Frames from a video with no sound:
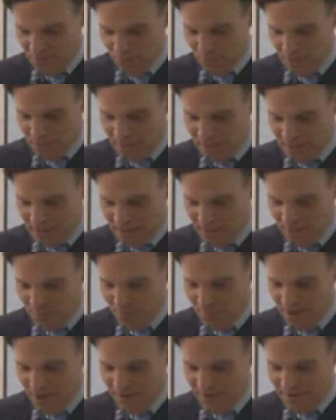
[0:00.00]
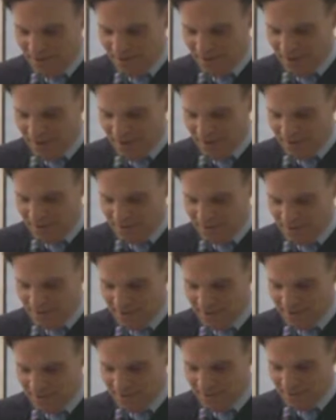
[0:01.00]
We celebrate, as
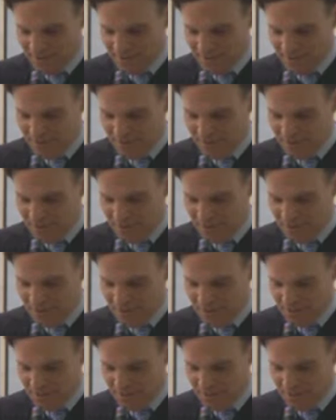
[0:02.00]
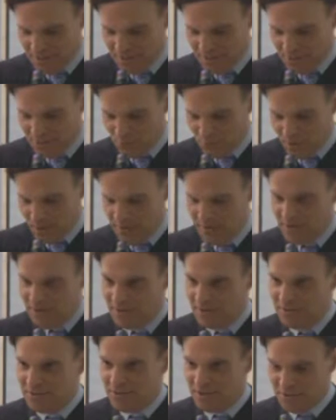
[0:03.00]
Chief Judge
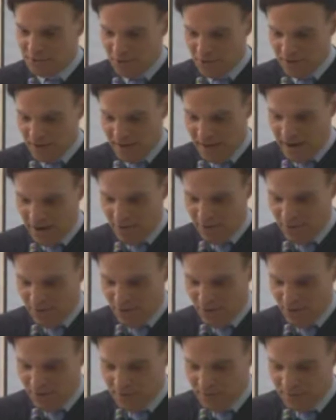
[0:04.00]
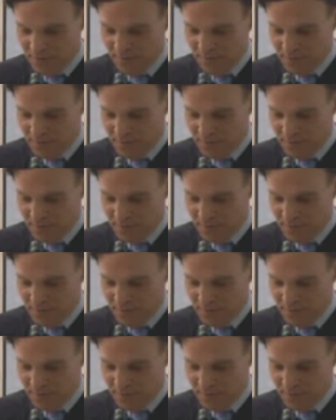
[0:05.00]
Scrittany and Judge Arcaro noted,